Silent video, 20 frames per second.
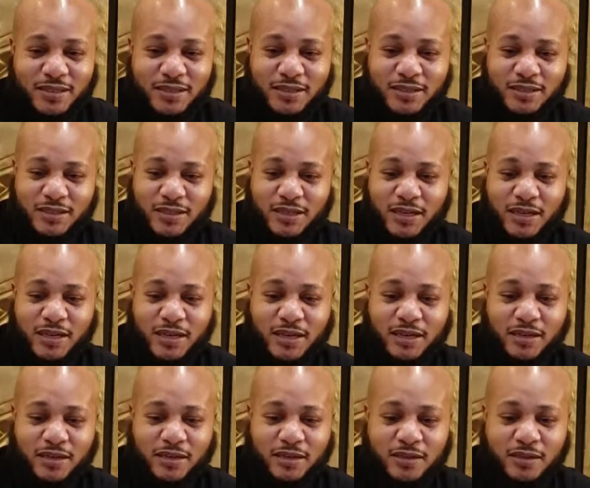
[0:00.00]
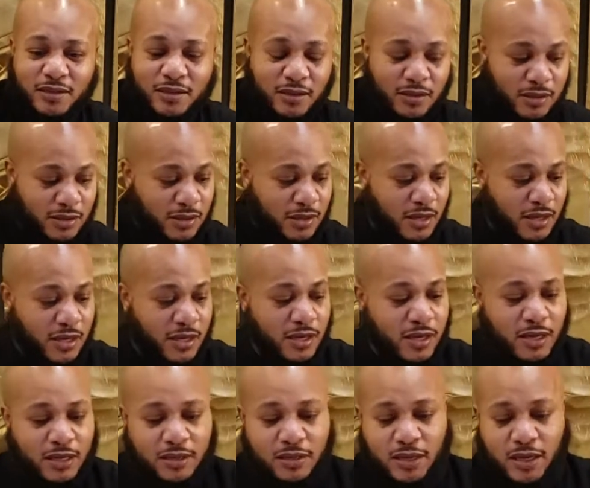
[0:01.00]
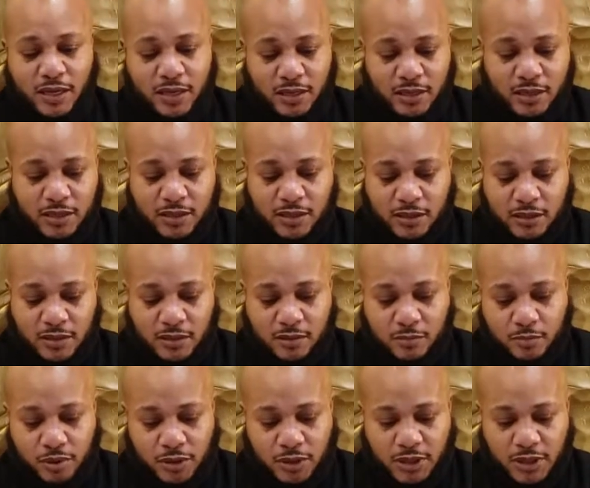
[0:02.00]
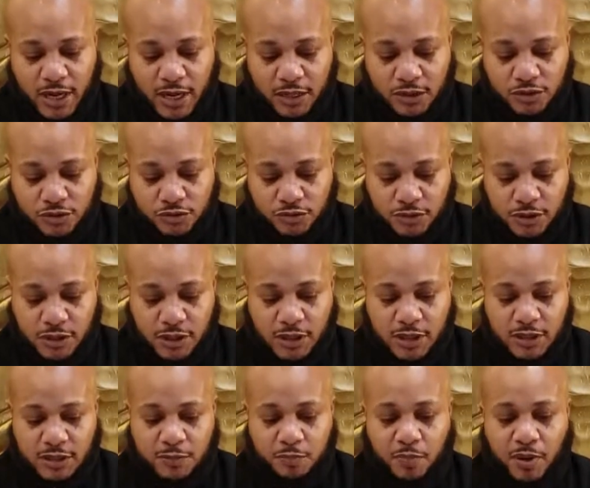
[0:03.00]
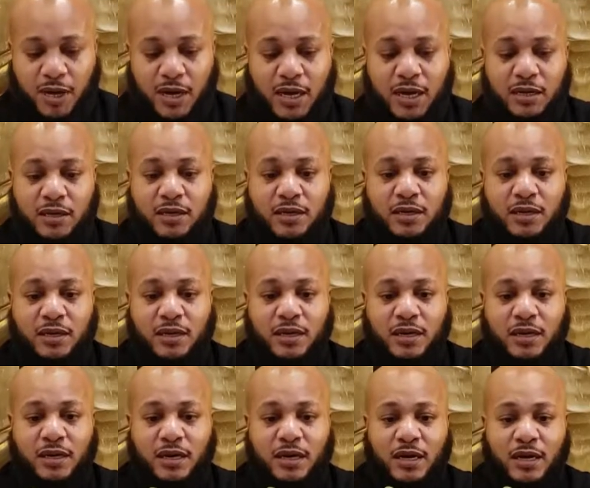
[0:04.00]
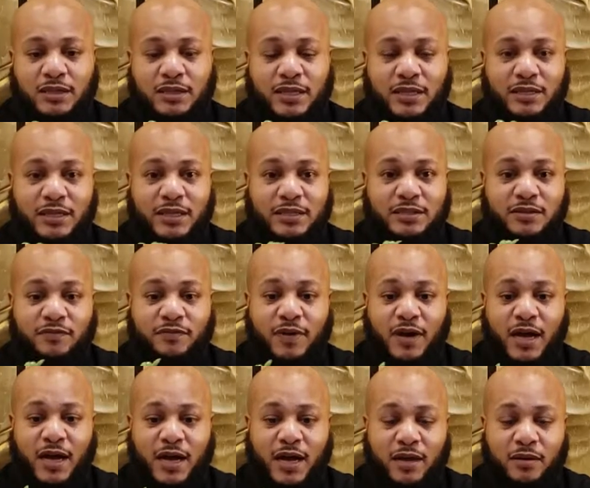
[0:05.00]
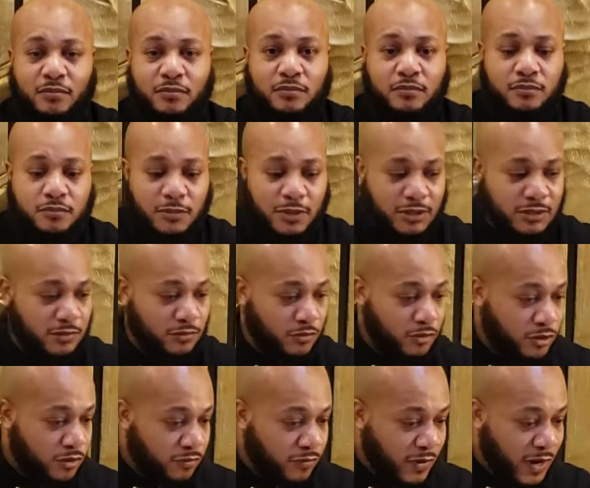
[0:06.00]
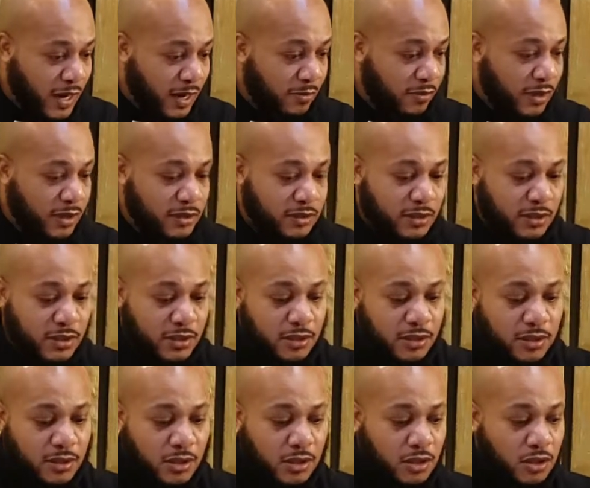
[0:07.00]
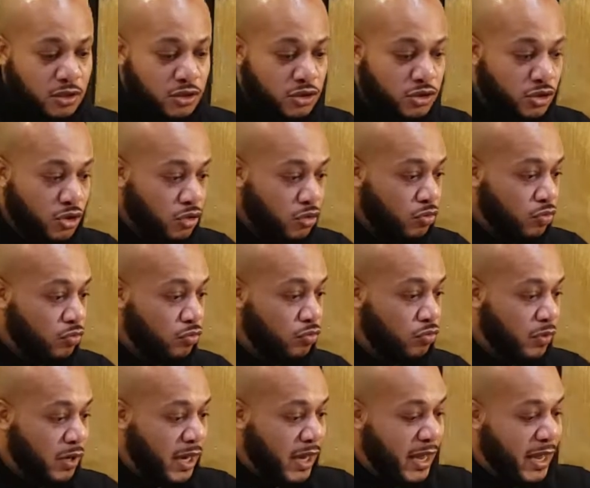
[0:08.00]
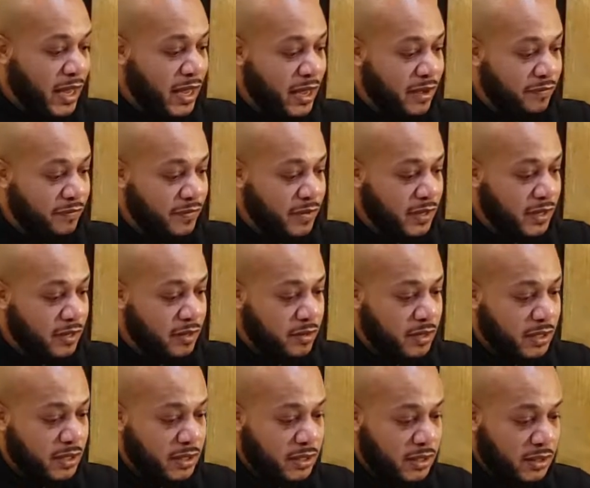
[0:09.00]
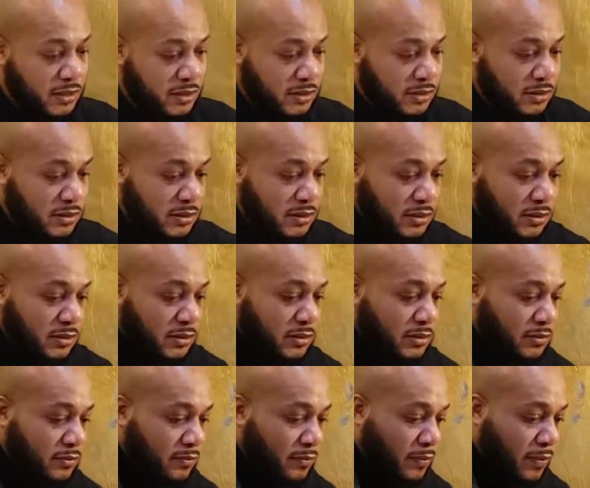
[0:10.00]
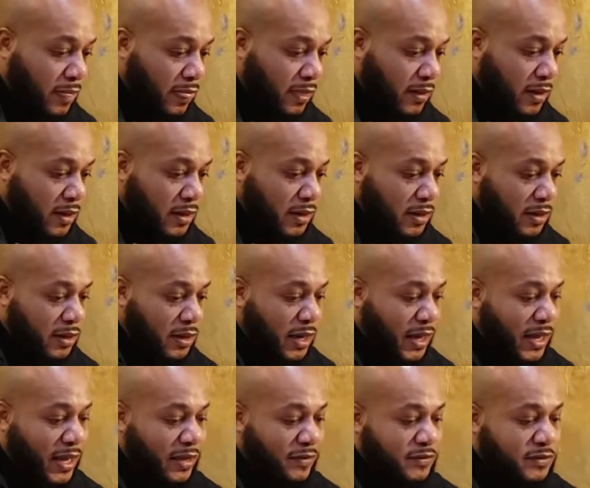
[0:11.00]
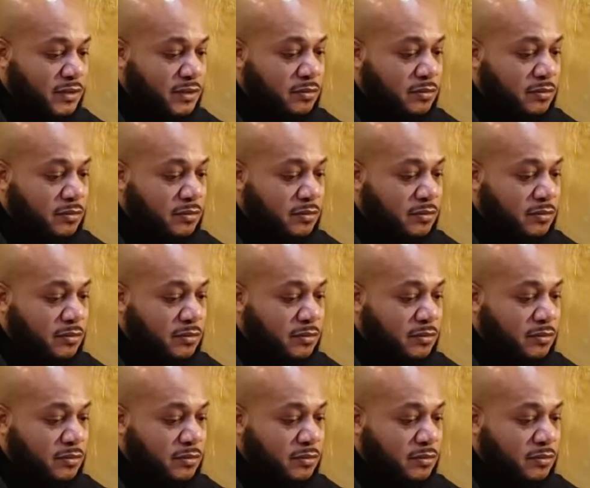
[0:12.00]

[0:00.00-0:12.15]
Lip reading: See that? And I think putting that tree in this pot, I think that's a vibe. That's a real vibe right there. So what I have here is, I have